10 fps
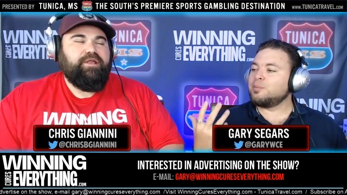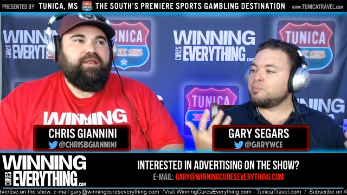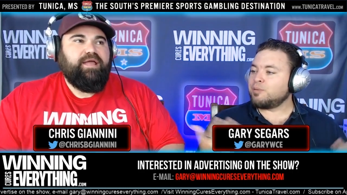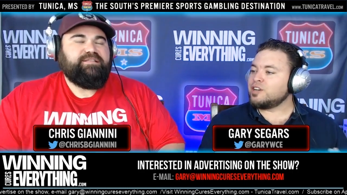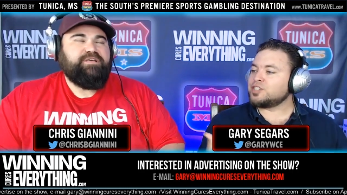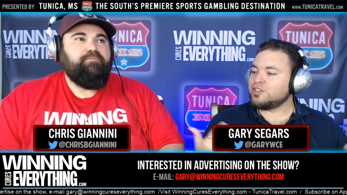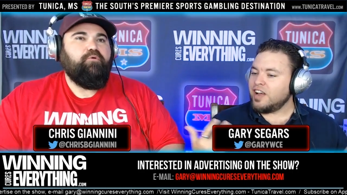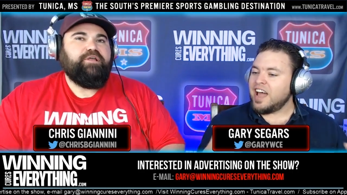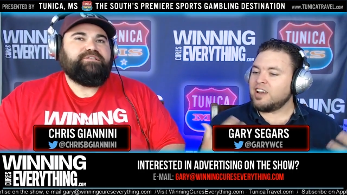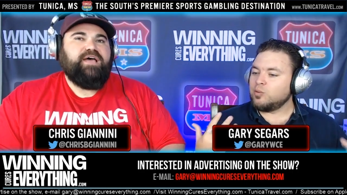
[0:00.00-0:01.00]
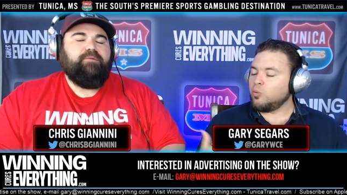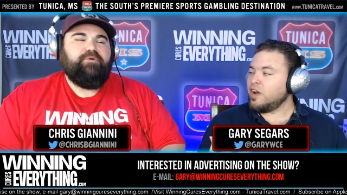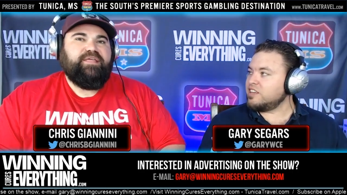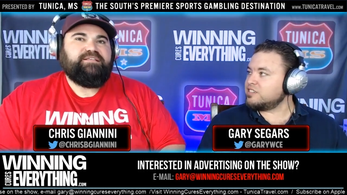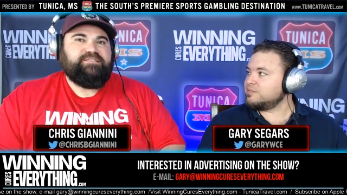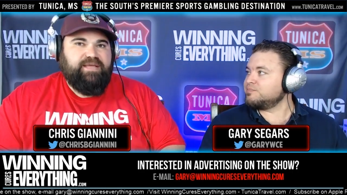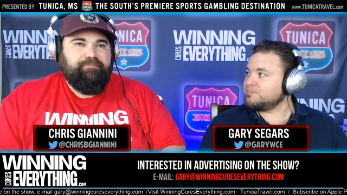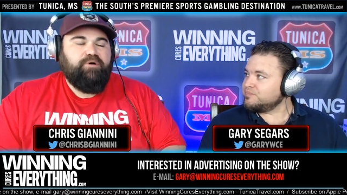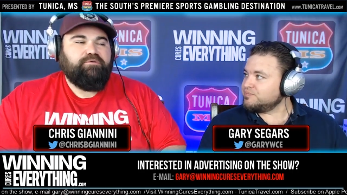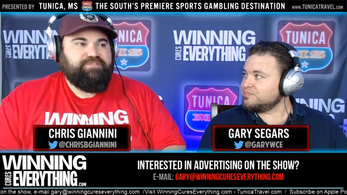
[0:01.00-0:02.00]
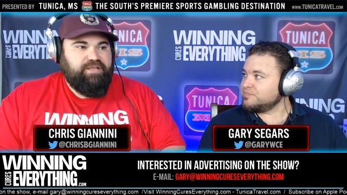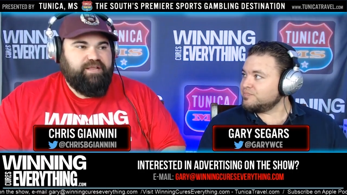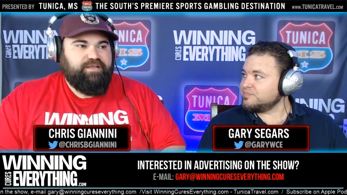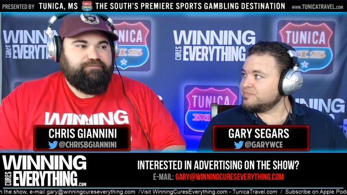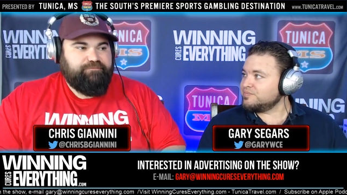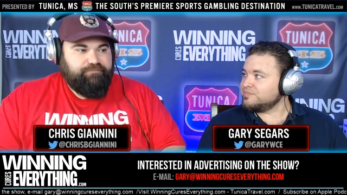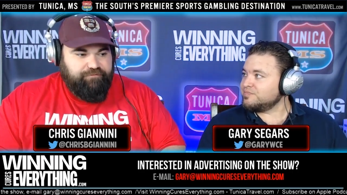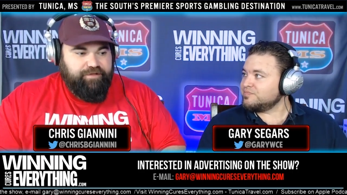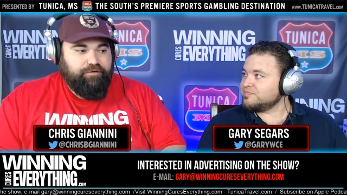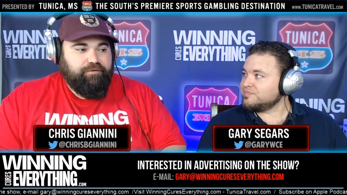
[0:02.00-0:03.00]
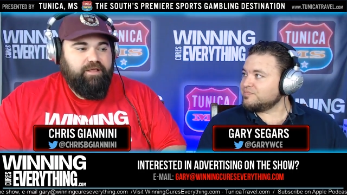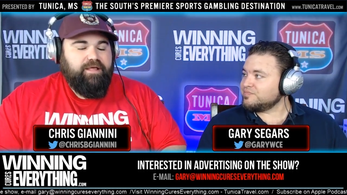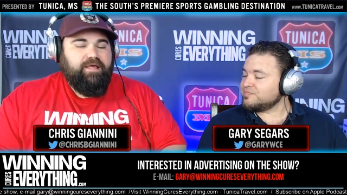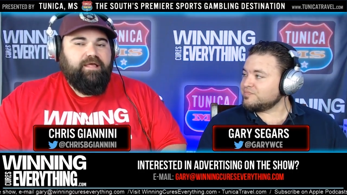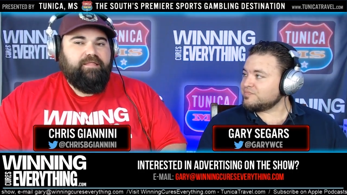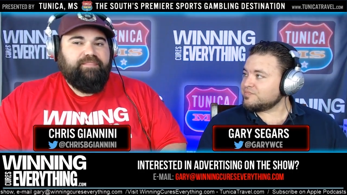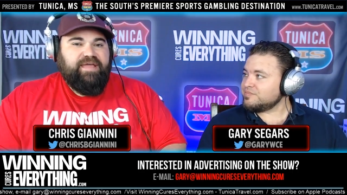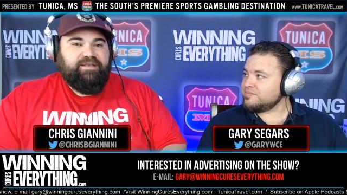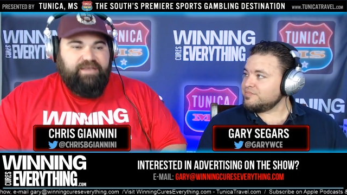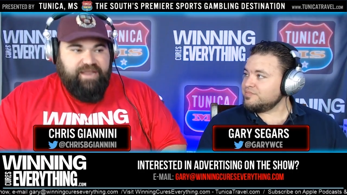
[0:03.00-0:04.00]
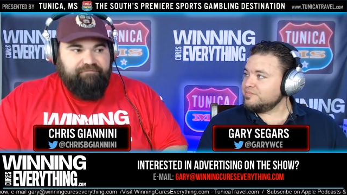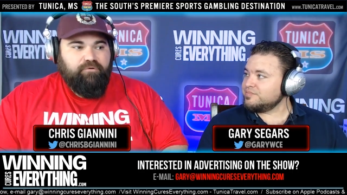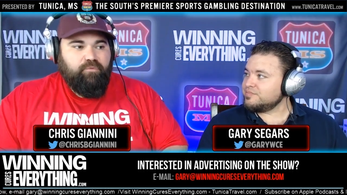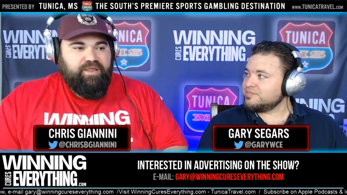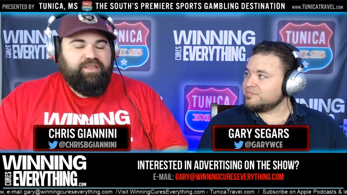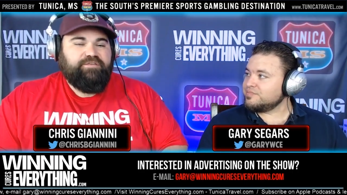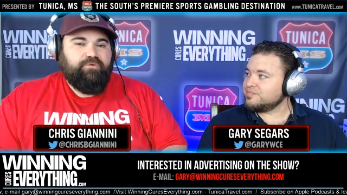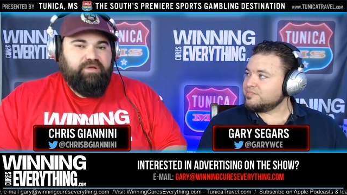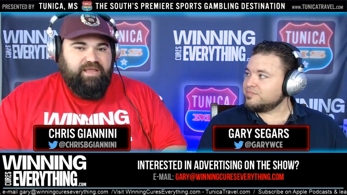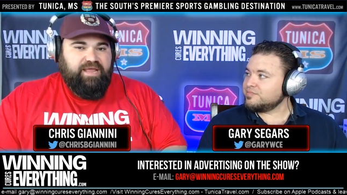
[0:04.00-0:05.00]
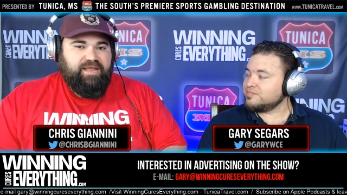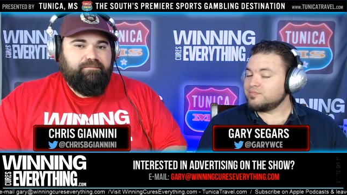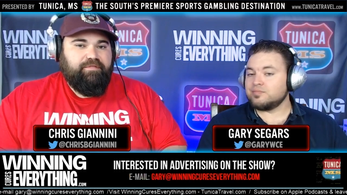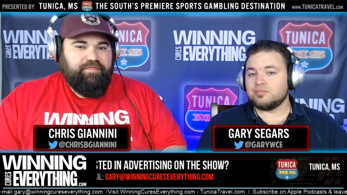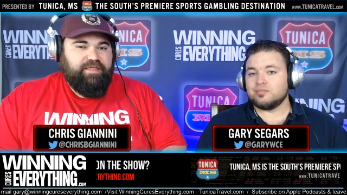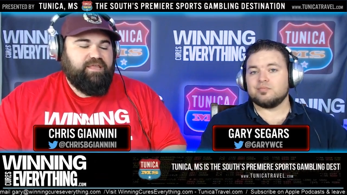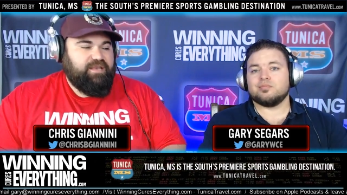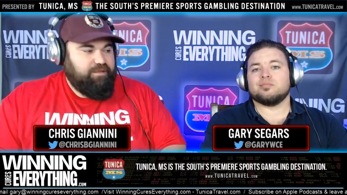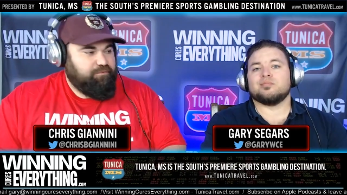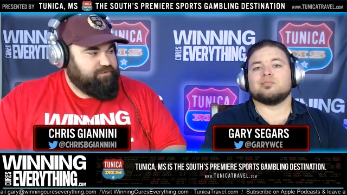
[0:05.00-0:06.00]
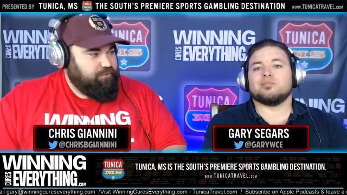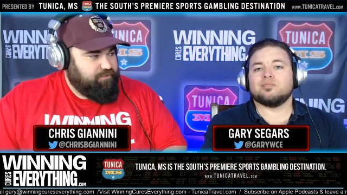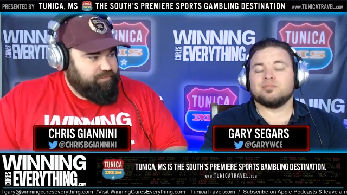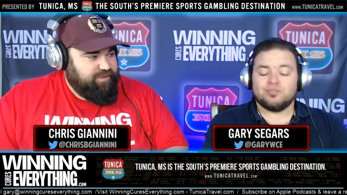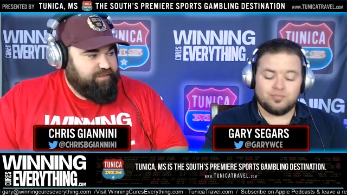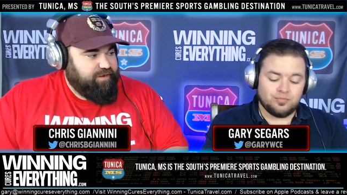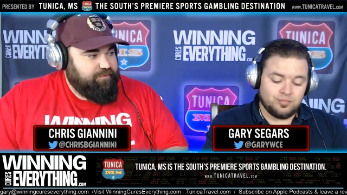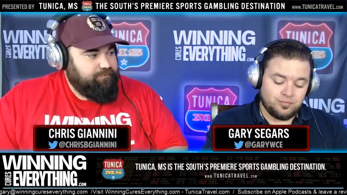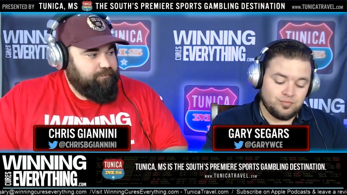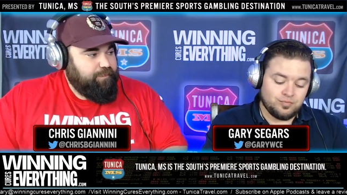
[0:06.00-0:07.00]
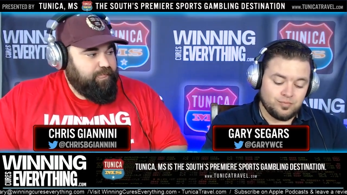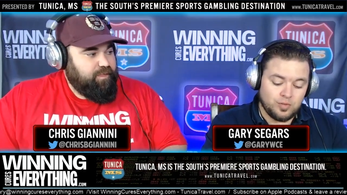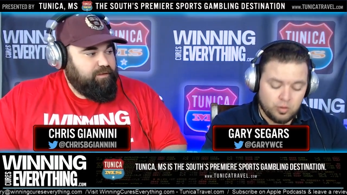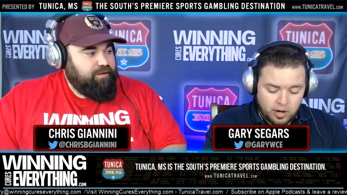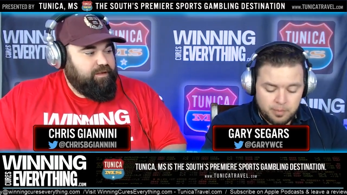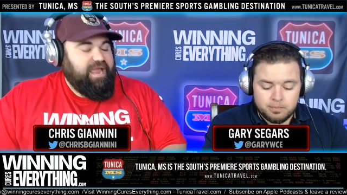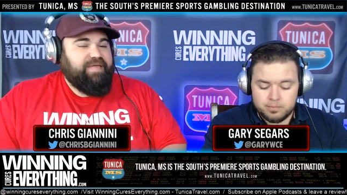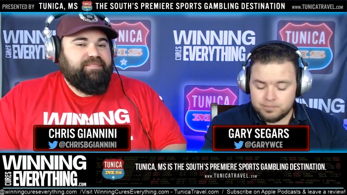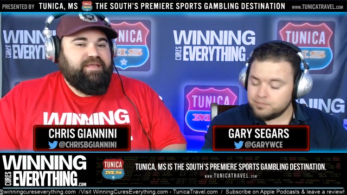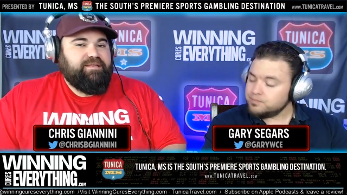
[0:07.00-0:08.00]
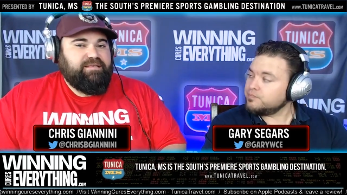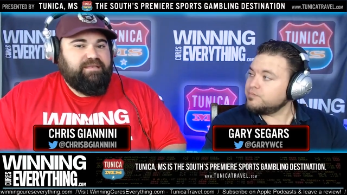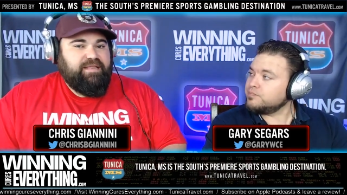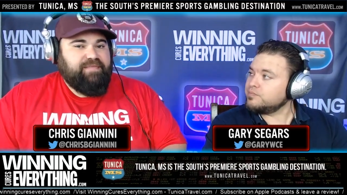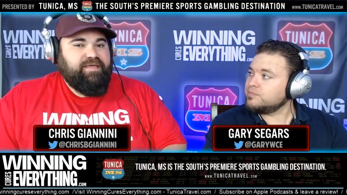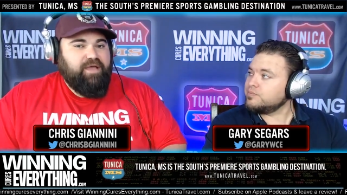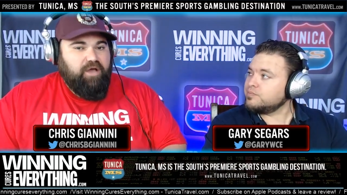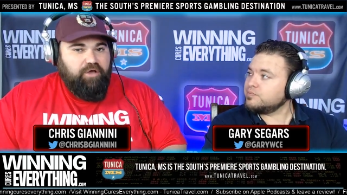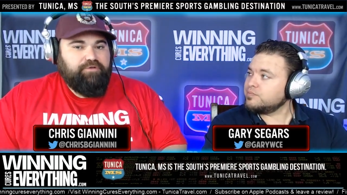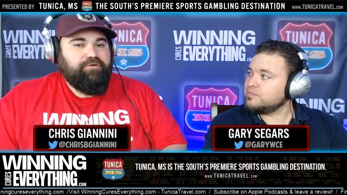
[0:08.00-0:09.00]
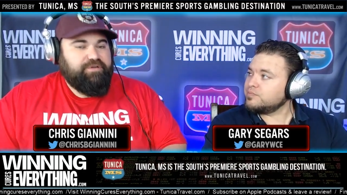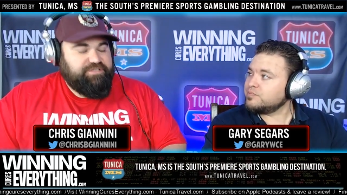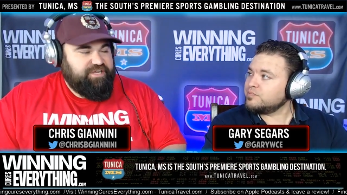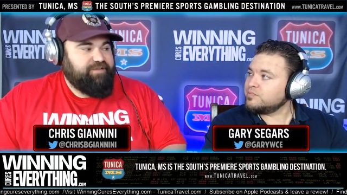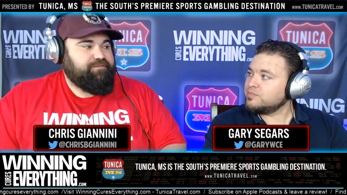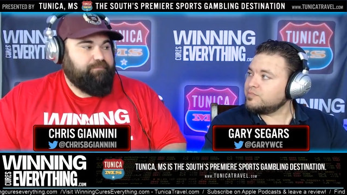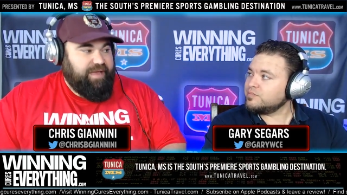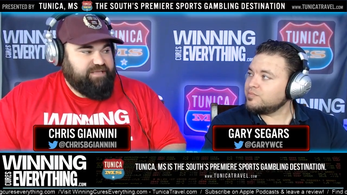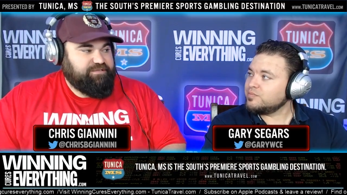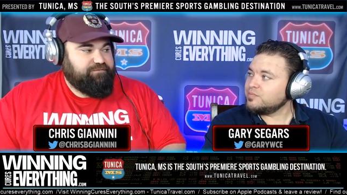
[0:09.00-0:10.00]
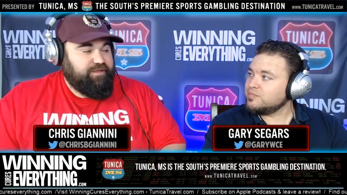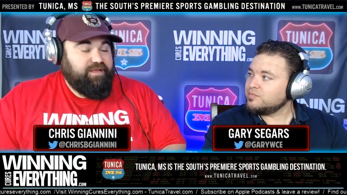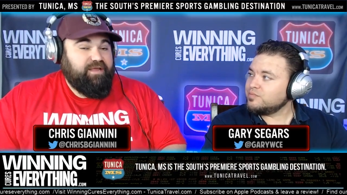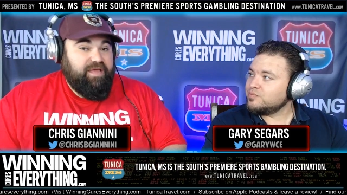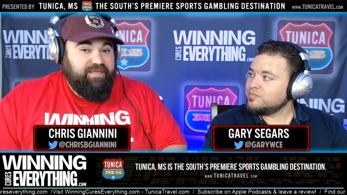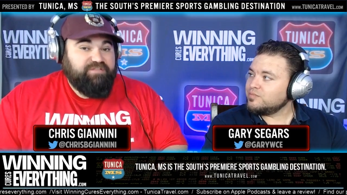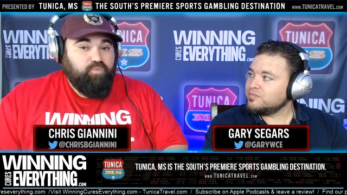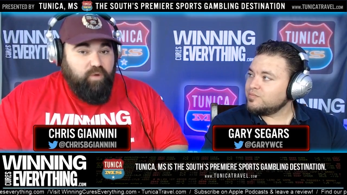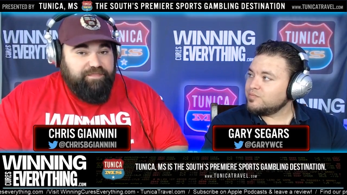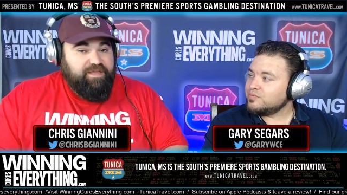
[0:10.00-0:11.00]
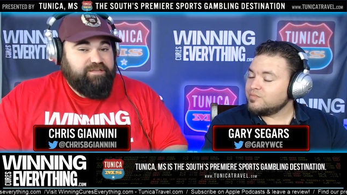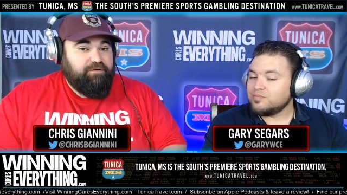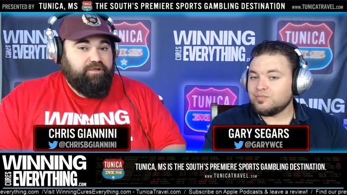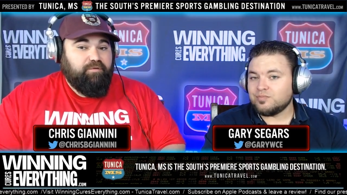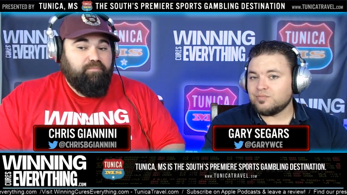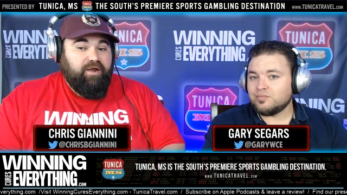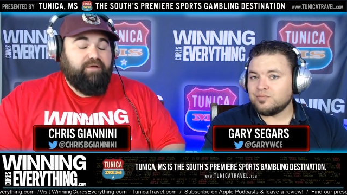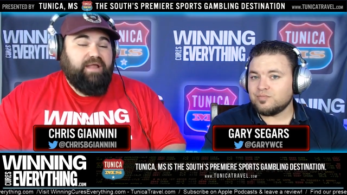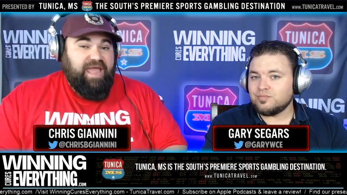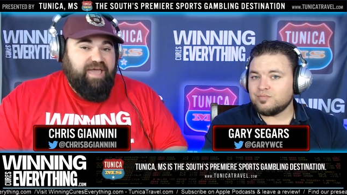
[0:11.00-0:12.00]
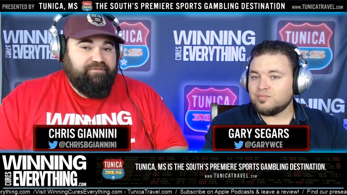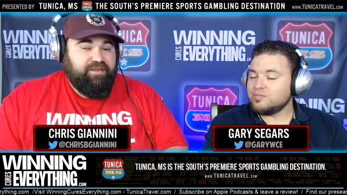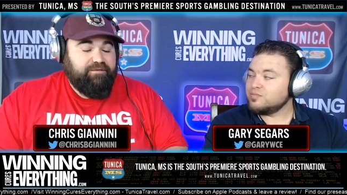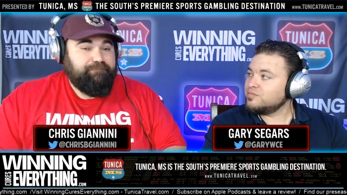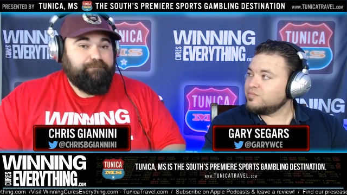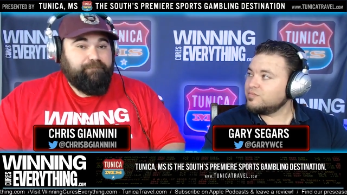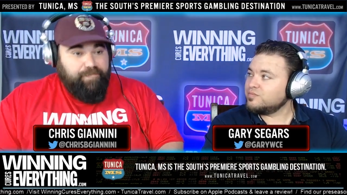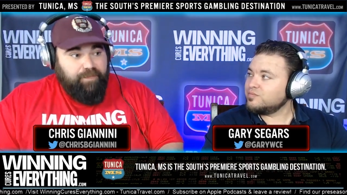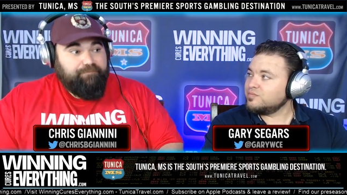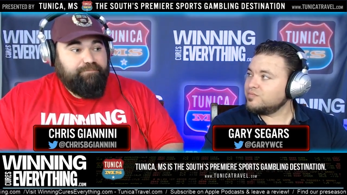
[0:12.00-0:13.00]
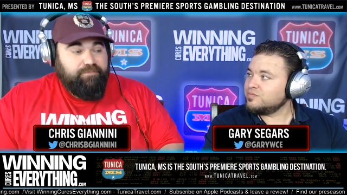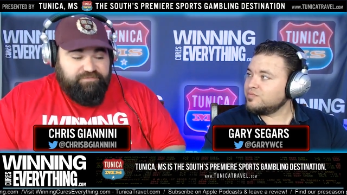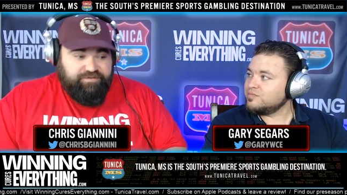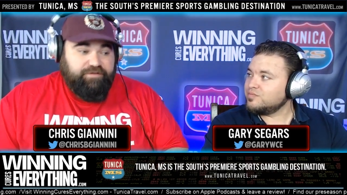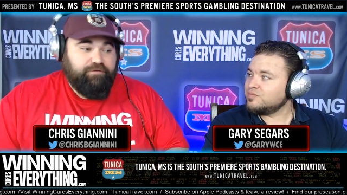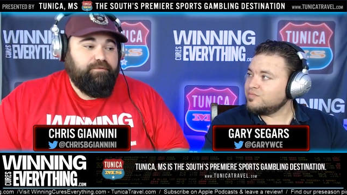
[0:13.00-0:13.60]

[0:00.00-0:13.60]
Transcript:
Speaker 1: pressure. At some point in time, when they step on Sunday field, they never went into a game thinking he was going to be there. Okay. And they underachieved massively. And that's with Antonio Brown having still